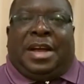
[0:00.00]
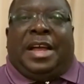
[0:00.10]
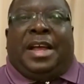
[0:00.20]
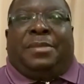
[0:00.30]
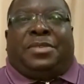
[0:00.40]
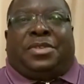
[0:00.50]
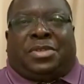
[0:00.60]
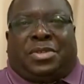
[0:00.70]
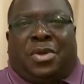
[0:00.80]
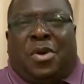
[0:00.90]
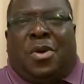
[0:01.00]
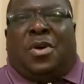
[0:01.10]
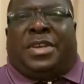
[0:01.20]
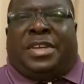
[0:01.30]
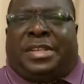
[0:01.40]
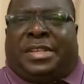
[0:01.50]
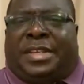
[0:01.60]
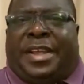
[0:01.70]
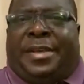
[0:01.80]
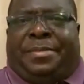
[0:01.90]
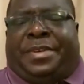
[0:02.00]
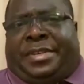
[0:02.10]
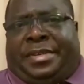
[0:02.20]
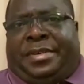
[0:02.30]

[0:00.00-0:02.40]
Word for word: I am so disturbed